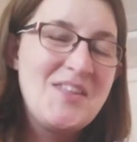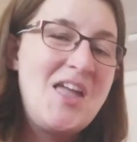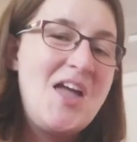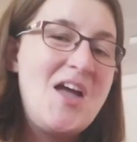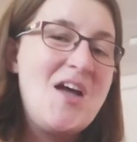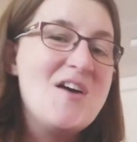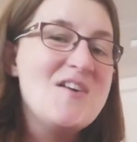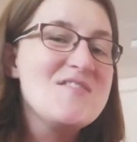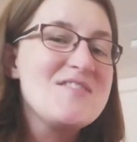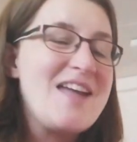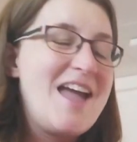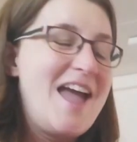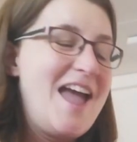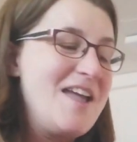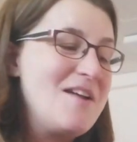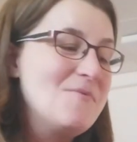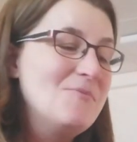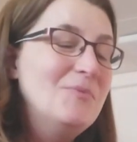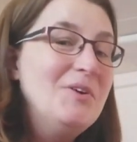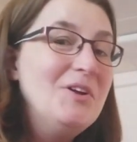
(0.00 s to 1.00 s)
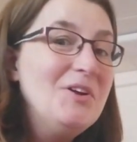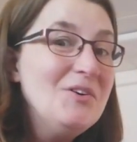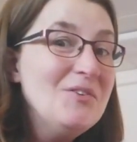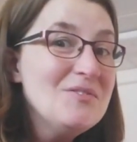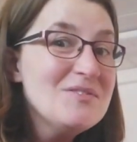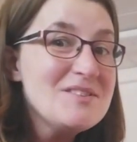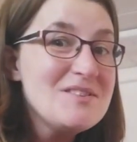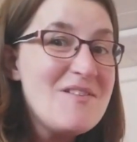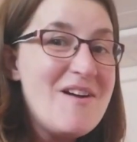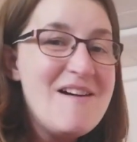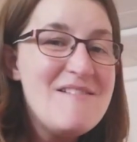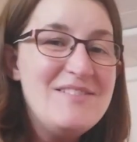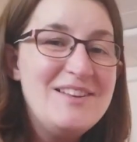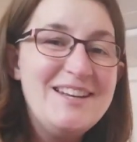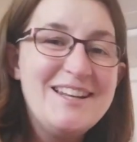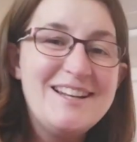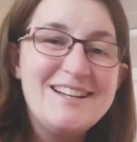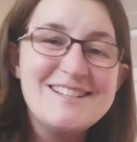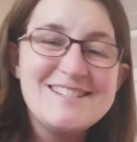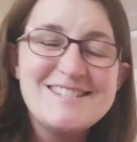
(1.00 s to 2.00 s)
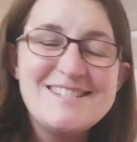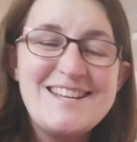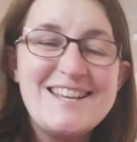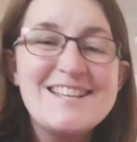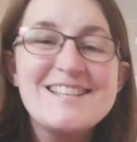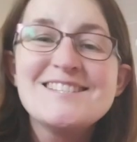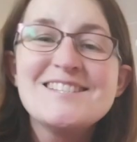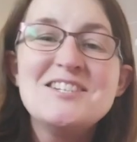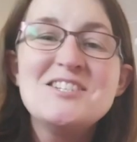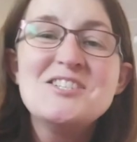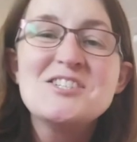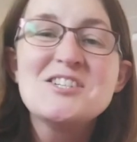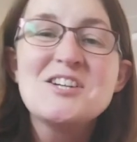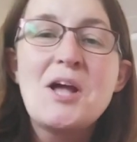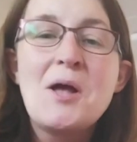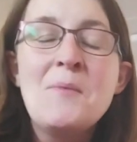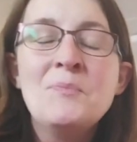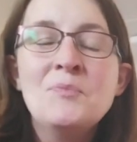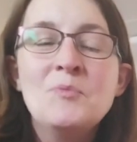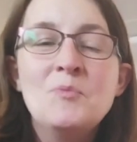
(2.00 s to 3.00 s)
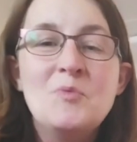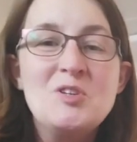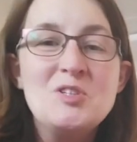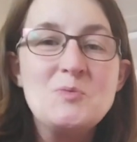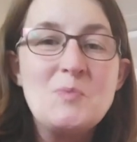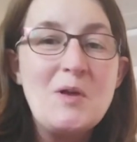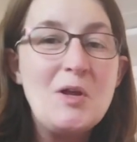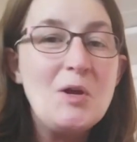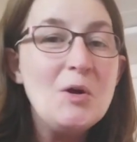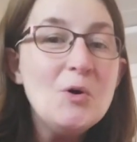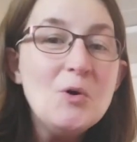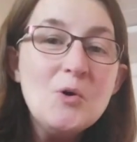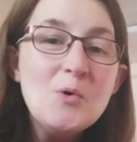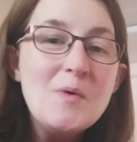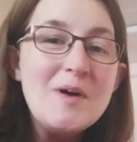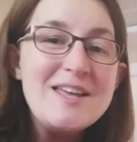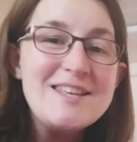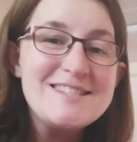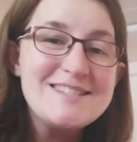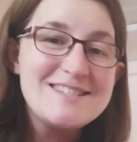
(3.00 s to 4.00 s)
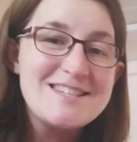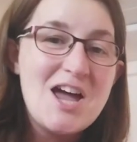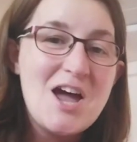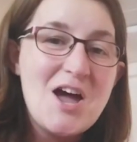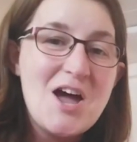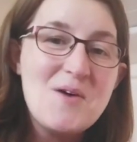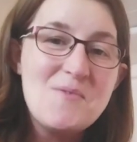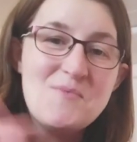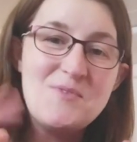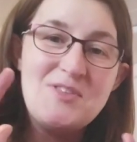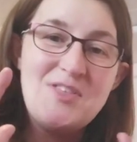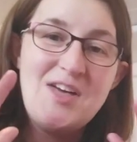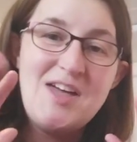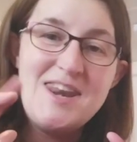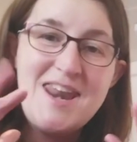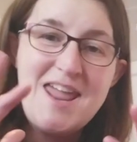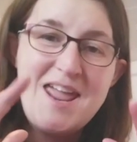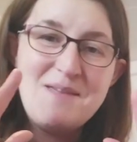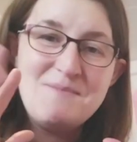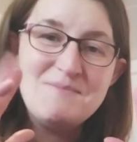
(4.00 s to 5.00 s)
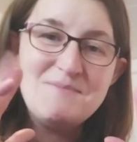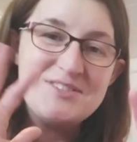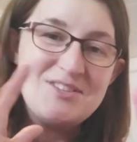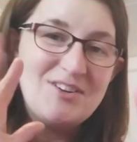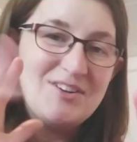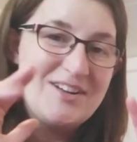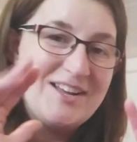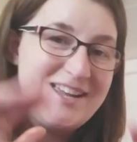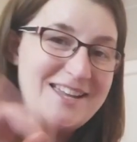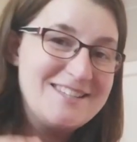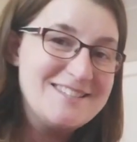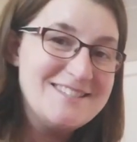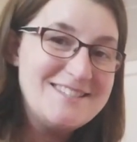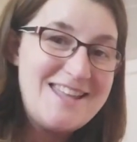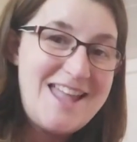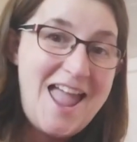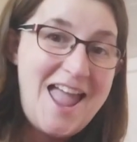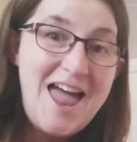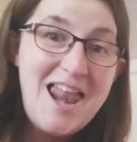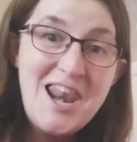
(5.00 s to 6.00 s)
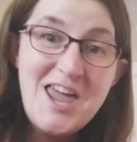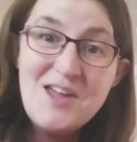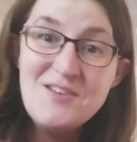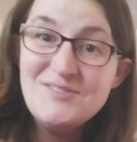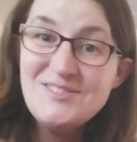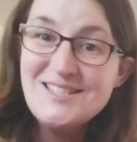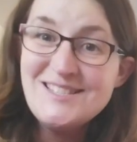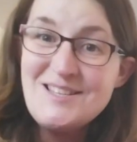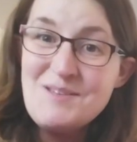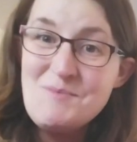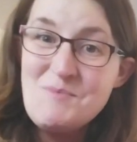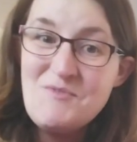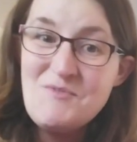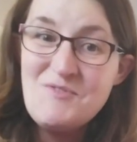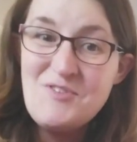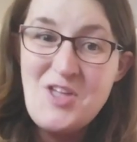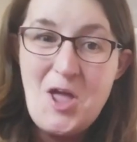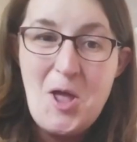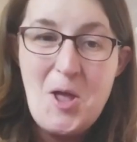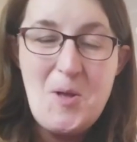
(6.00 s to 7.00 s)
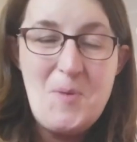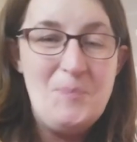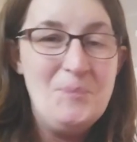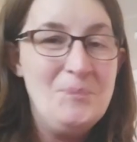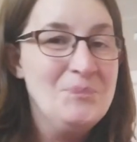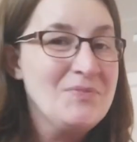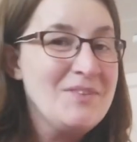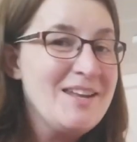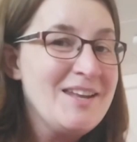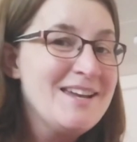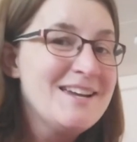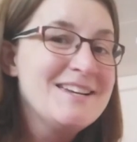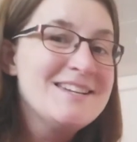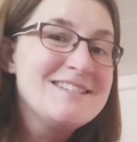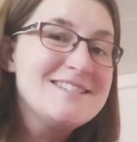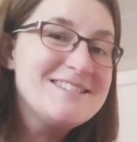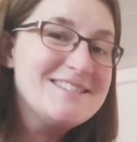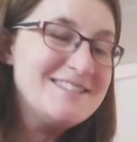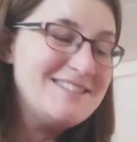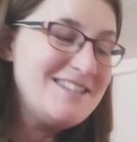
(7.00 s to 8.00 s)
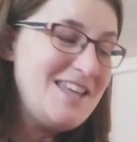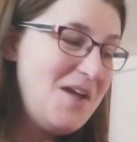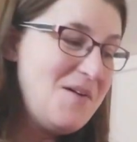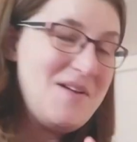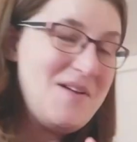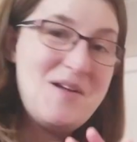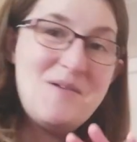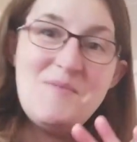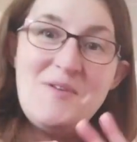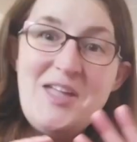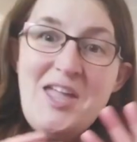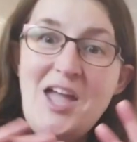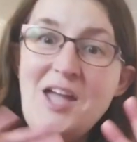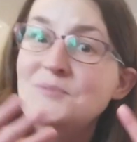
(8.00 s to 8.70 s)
Okay, we also have a little sing-song, which we always start with our name song and say hello to some of you. So here we go.